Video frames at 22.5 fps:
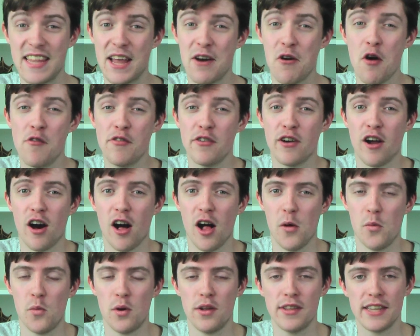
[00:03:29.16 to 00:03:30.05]
Now
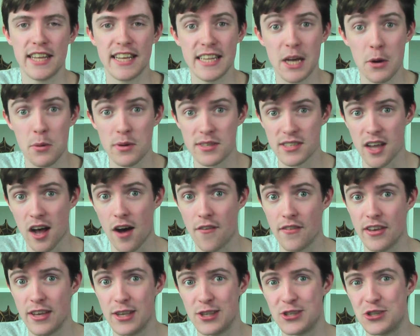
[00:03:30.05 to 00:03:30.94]
overall, one thing that was
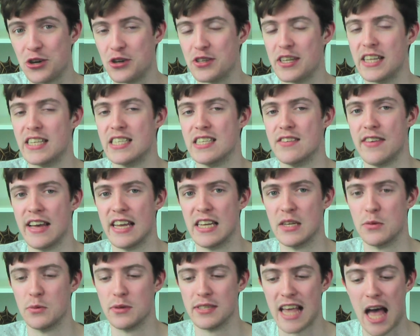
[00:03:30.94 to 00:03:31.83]
obvious during this
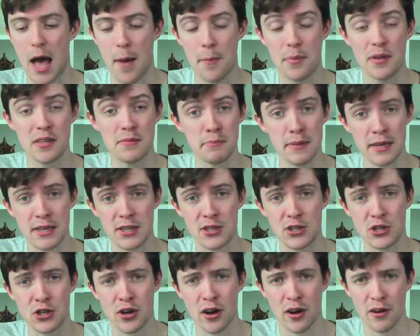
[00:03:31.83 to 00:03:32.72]
event was Apple's
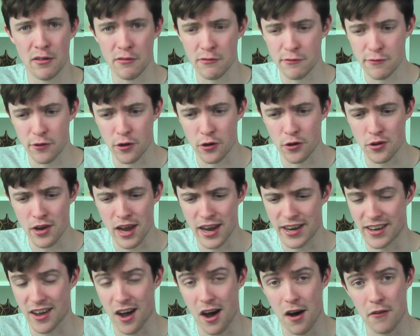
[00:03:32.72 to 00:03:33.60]
mixture of fun
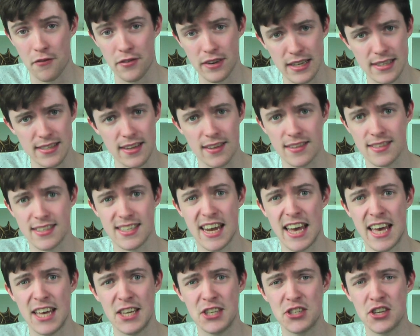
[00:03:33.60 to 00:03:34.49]
and confidence on
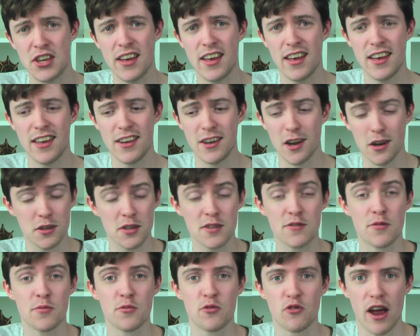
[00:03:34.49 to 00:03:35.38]
stage, not
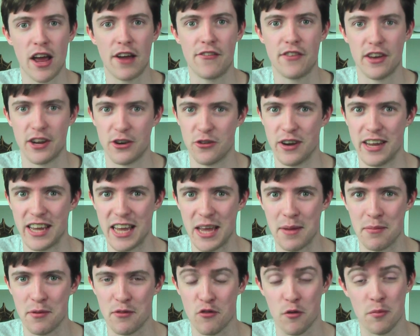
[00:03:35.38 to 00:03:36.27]
just from Craig
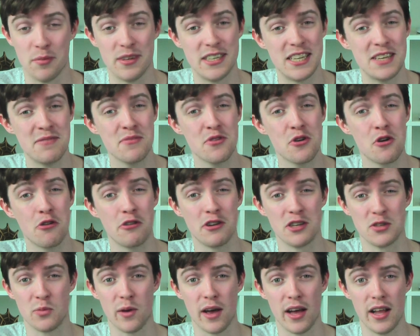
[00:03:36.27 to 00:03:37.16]
Federighi but from Tim
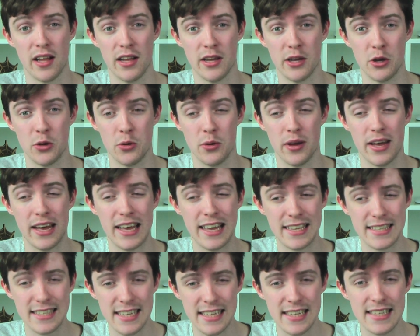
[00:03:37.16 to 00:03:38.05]
Cook as well, who
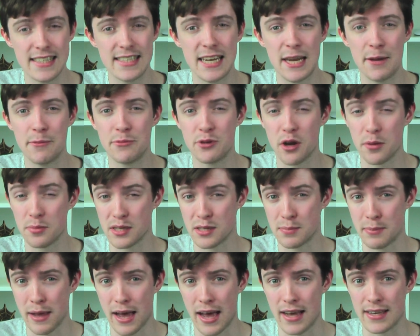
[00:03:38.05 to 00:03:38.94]
since Steve
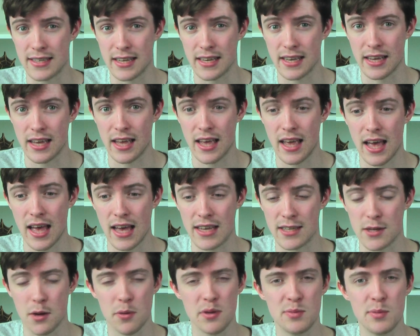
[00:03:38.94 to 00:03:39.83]
Jobs' passing
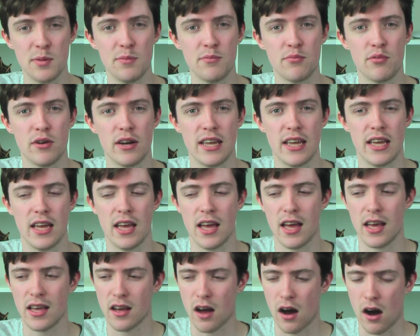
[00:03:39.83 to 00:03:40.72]
has always been pretty
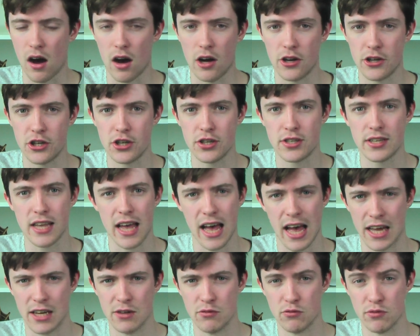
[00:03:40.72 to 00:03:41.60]
cautious
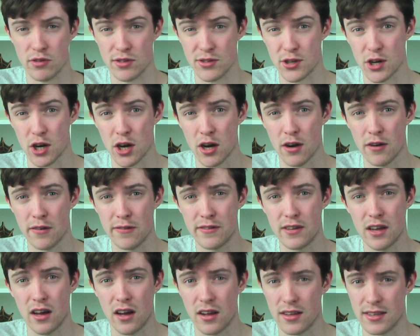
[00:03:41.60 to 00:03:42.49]
and
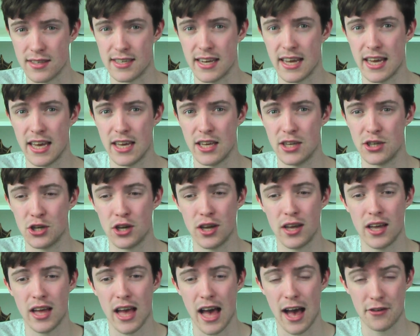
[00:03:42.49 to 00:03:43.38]
reserved on
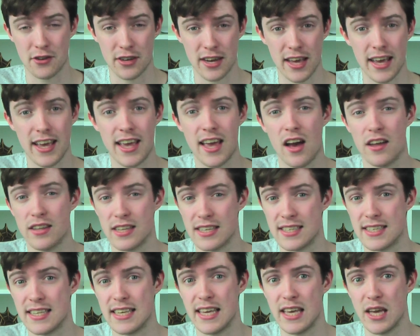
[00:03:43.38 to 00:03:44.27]
stage after taking on
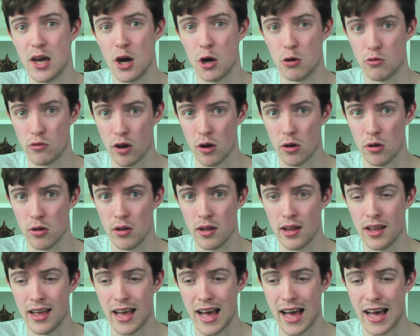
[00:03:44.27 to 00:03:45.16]
the CEO
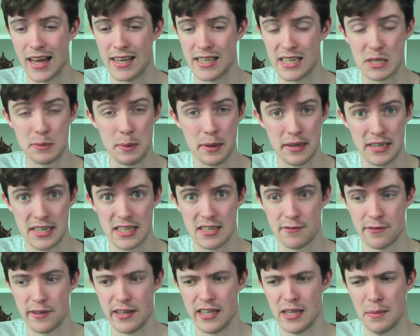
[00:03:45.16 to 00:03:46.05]
role and
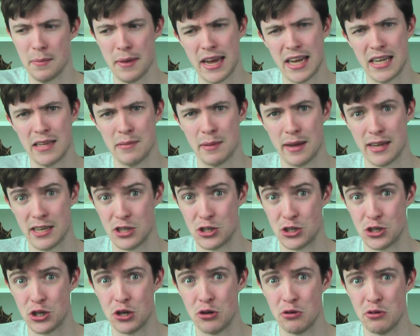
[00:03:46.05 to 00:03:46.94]
expected to fill the main
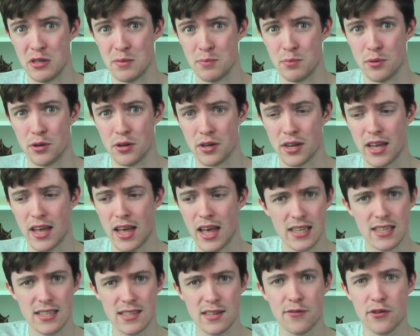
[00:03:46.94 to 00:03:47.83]
man's shoes, but
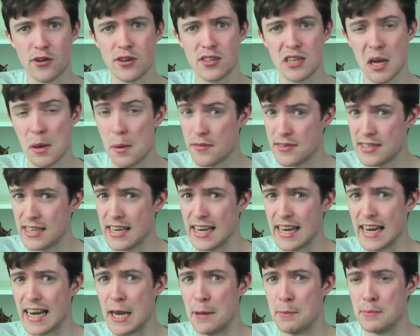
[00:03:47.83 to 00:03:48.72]
this is the first time I've seen
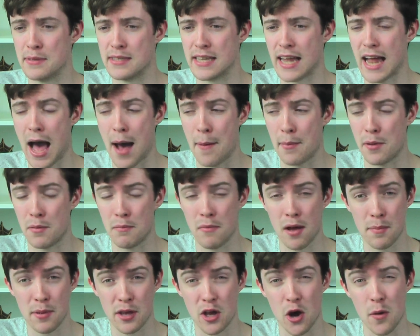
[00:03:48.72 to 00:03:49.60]
a glimpse that Apple
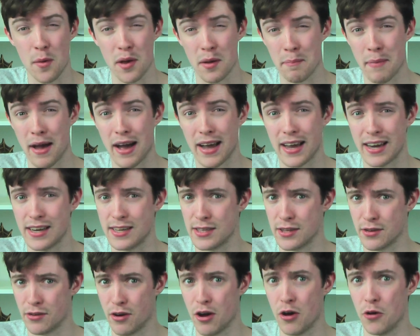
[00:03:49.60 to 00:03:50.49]
might be coming back
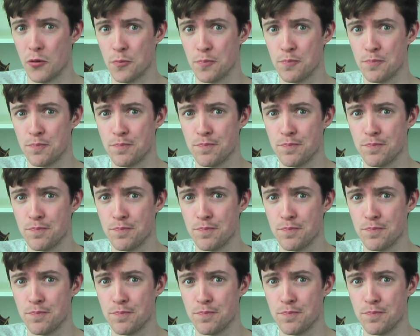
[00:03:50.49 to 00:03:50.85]
into their own.